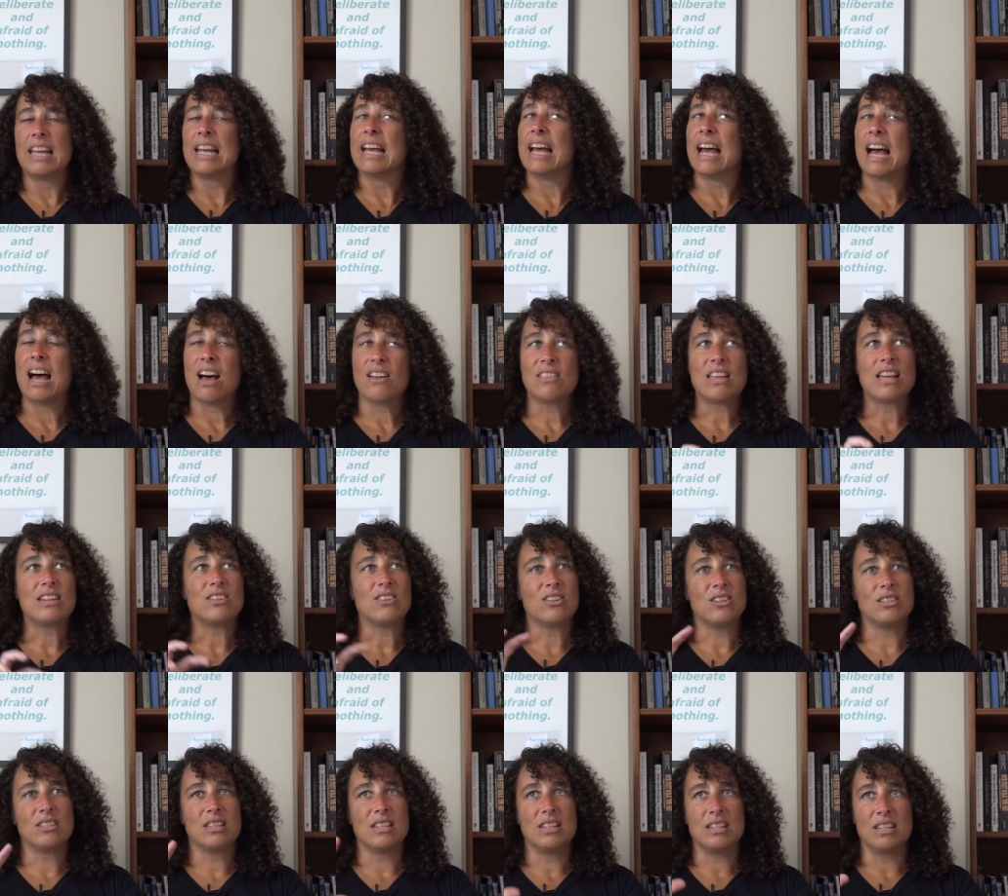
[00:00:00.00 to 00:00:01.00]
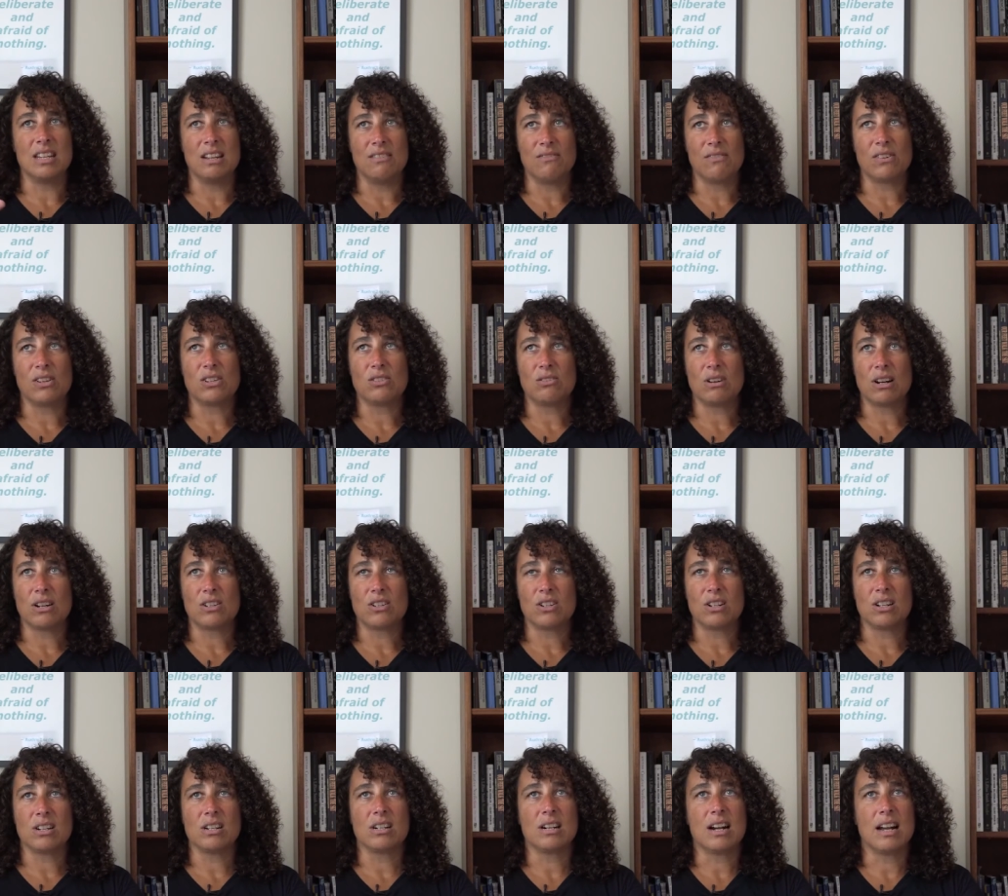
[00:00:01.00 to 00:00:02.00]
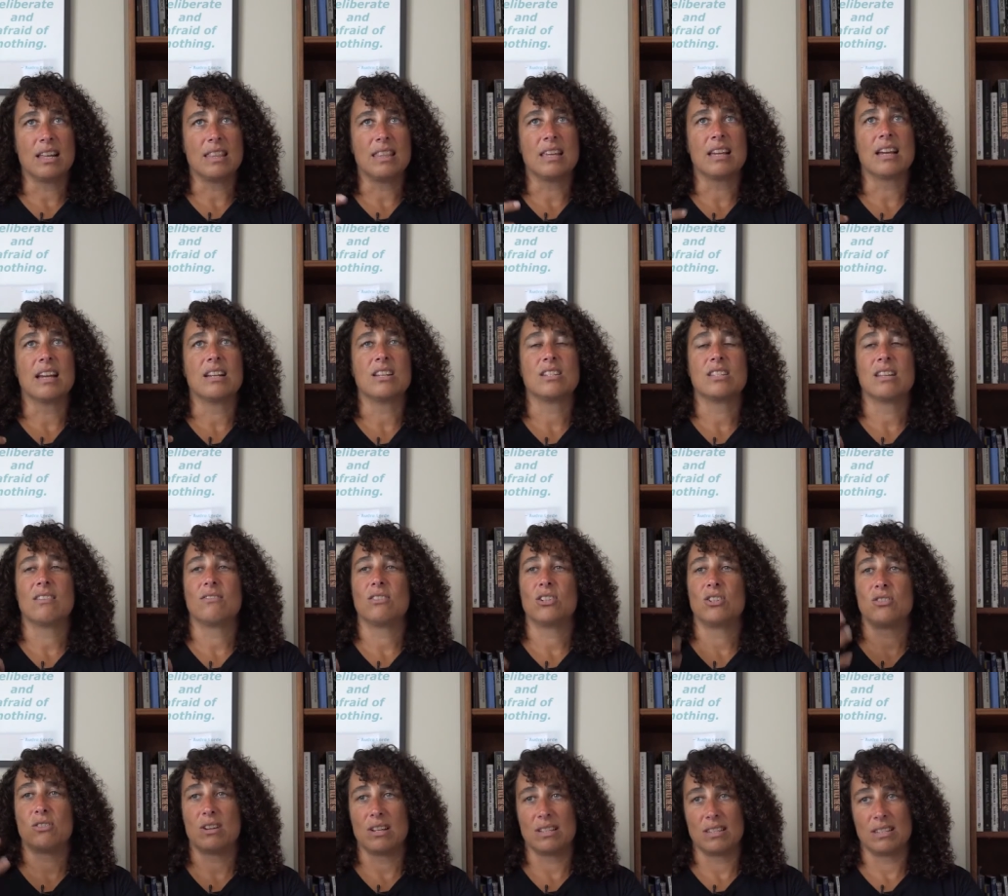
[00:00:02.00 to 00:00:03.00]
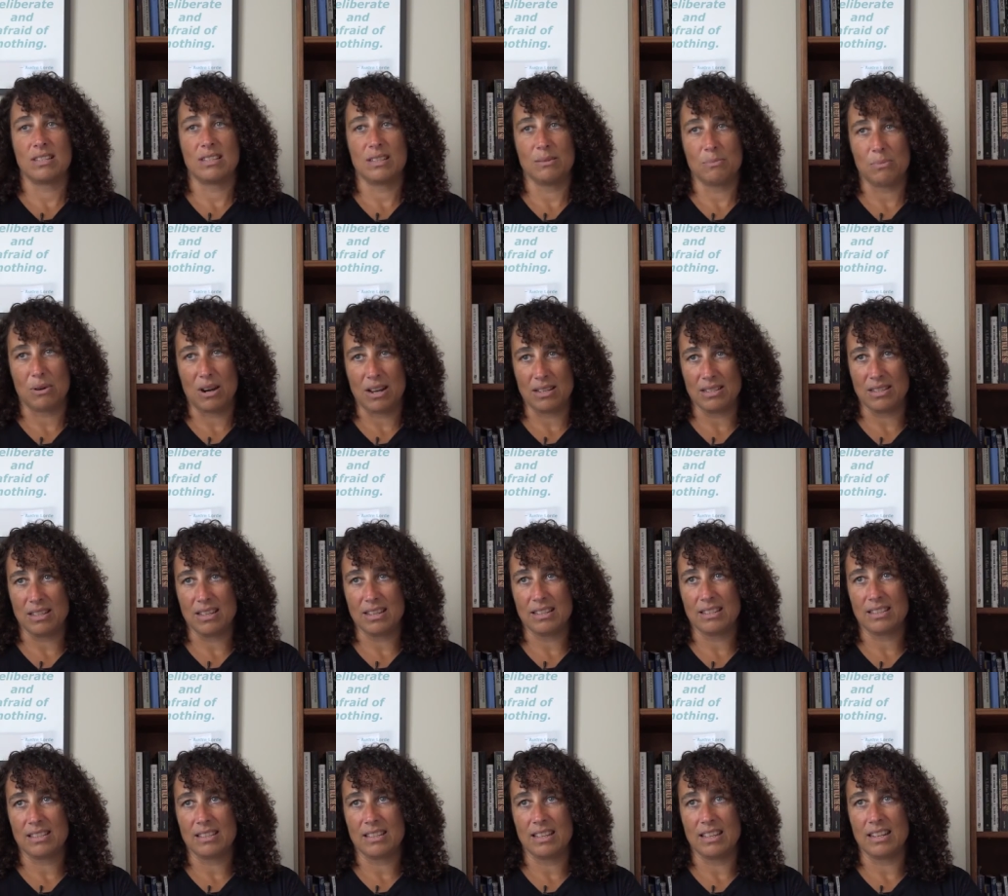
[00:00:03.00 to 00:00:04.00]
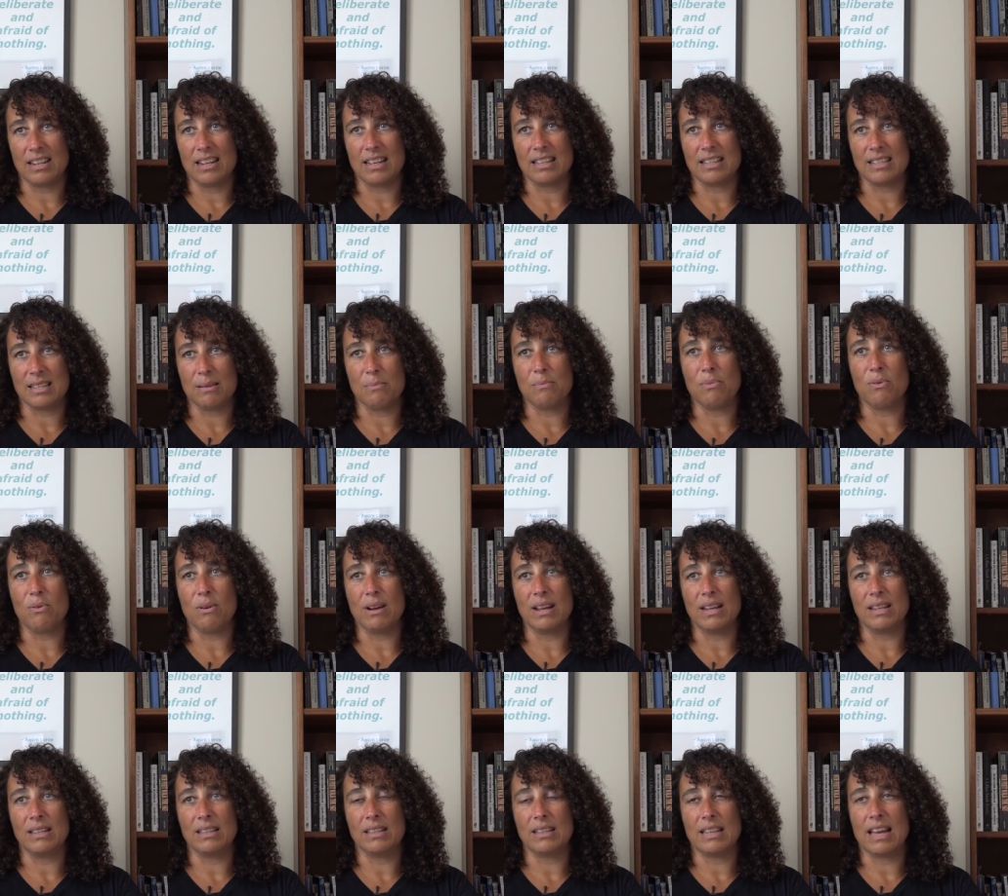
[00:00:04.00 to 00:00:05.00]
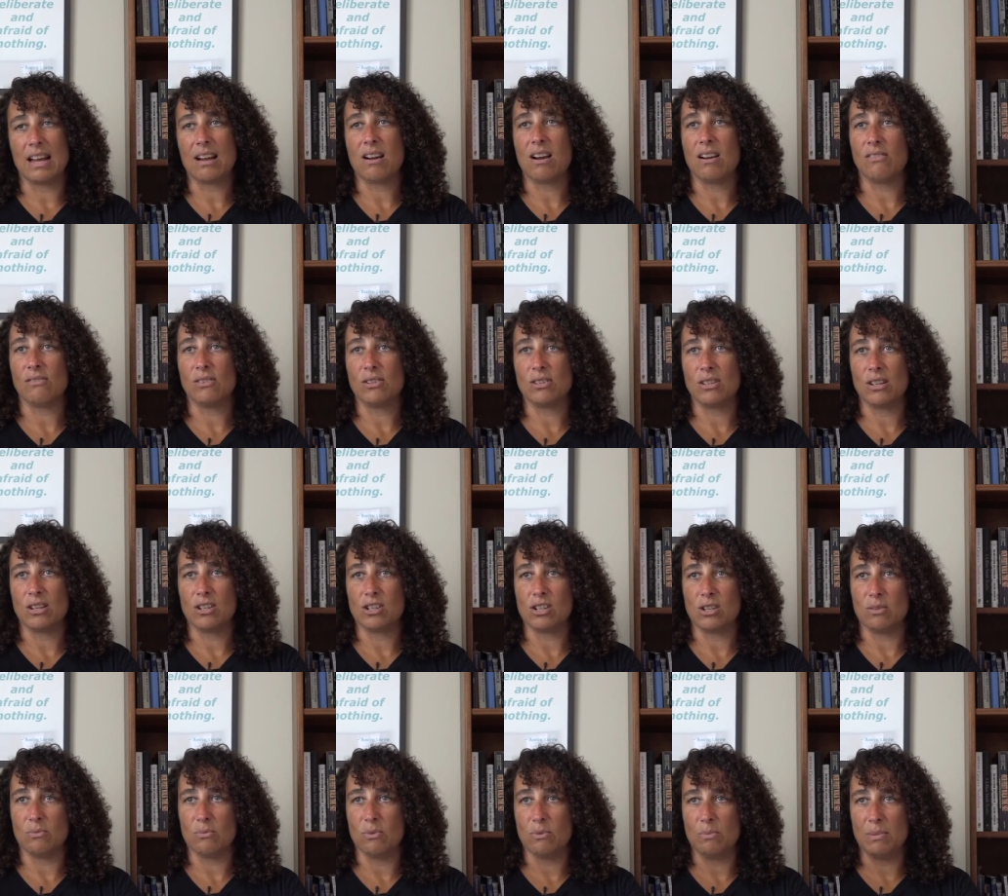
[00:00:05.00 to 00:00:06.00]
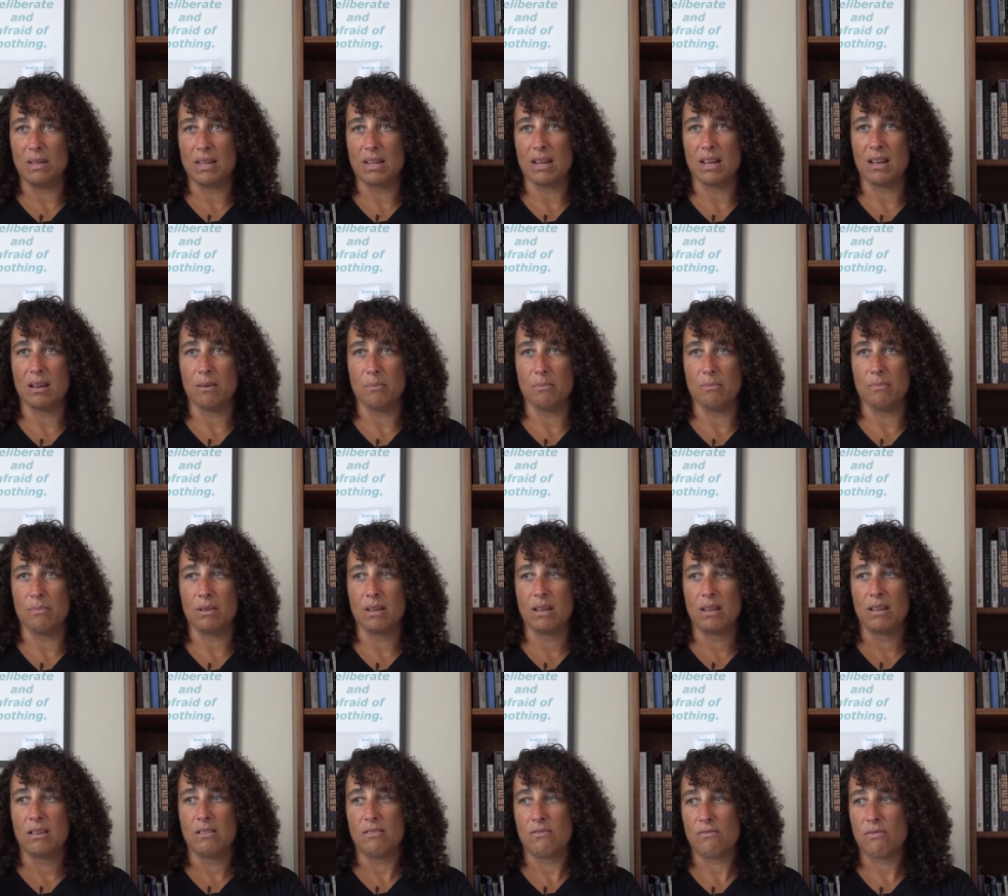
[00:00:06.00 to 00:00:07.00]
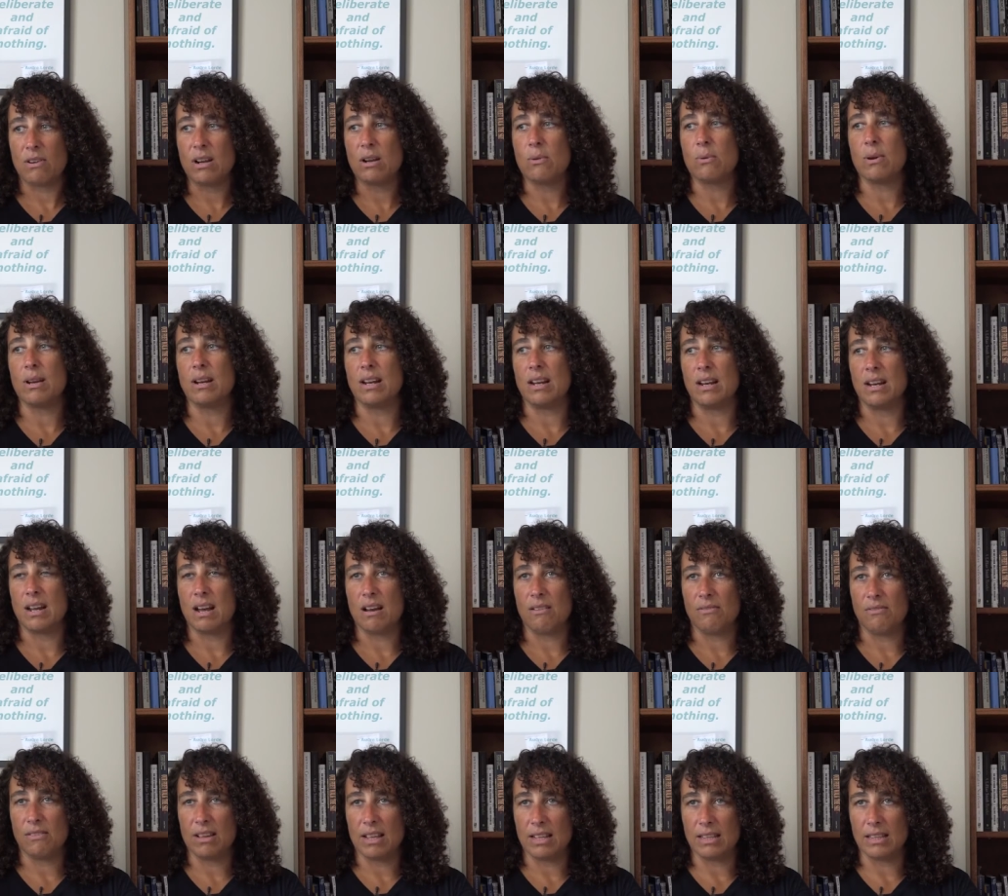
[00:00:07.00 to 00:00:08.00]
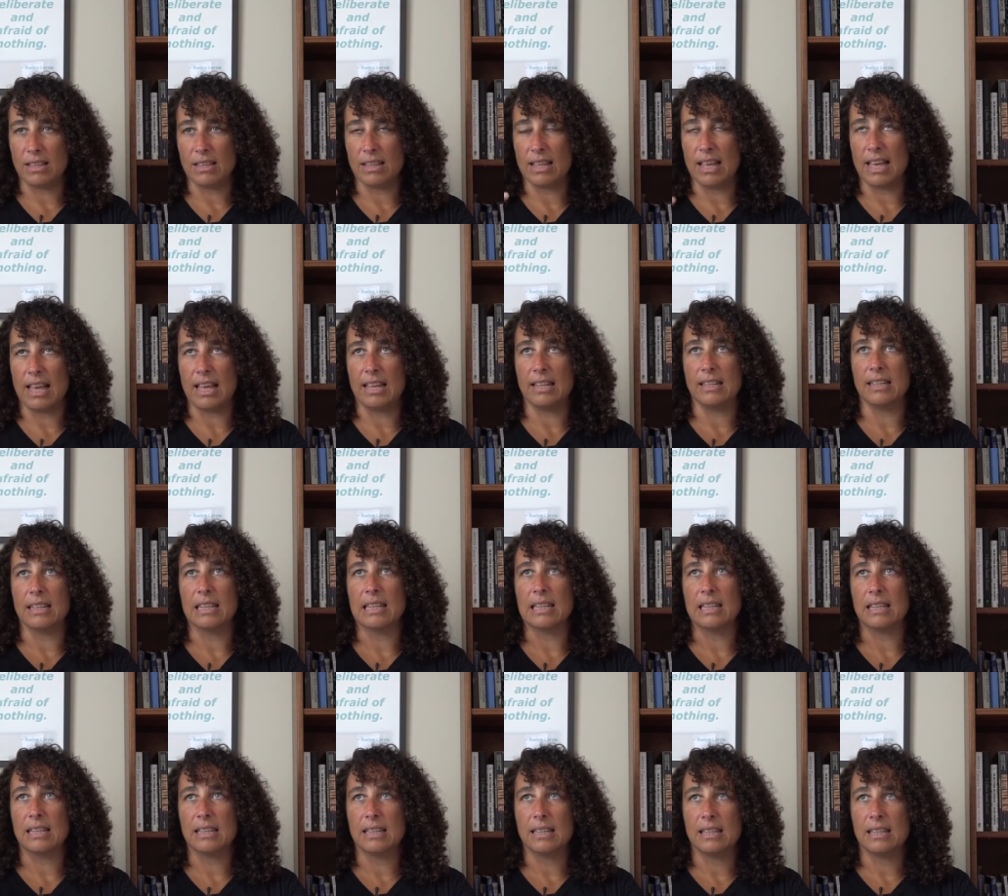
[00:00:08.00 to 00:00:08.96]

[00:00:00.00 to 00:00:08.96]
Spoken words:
How that turns into infrastructure, I think I just have to trust the process, that at some point that conversation will become frequent enough and